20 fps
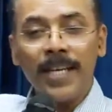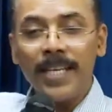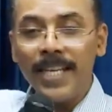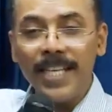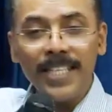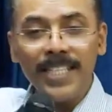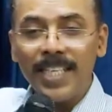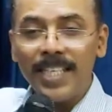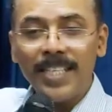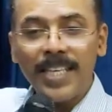
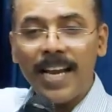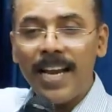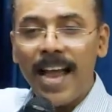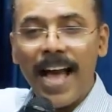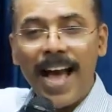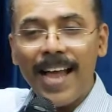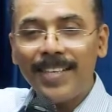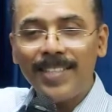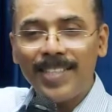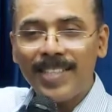digital
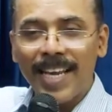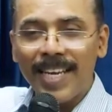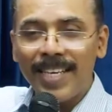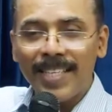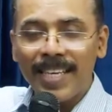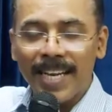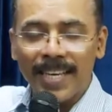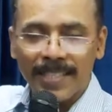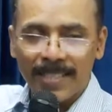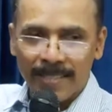
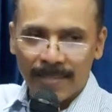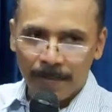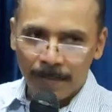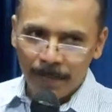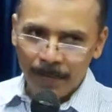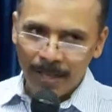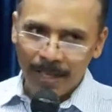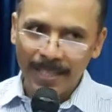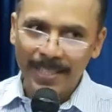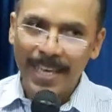attendance
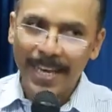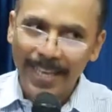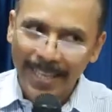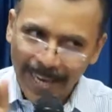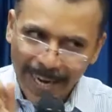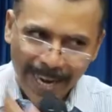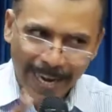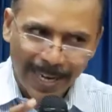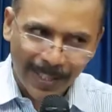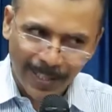is a
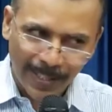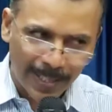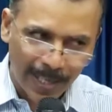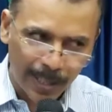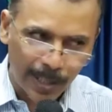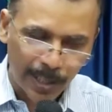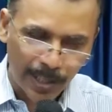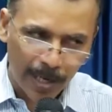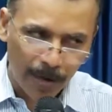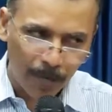great
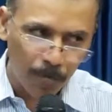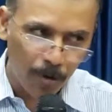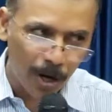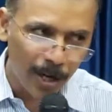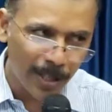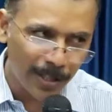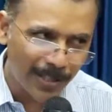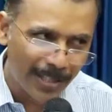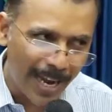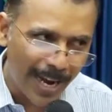system.
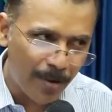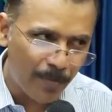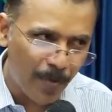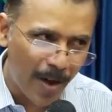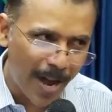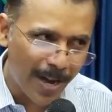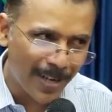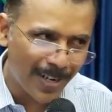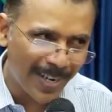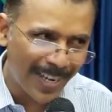What is the
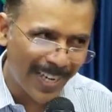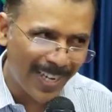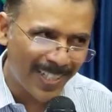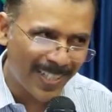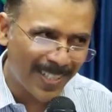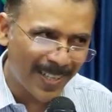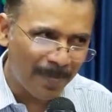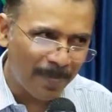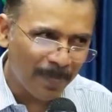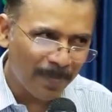
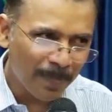advantage?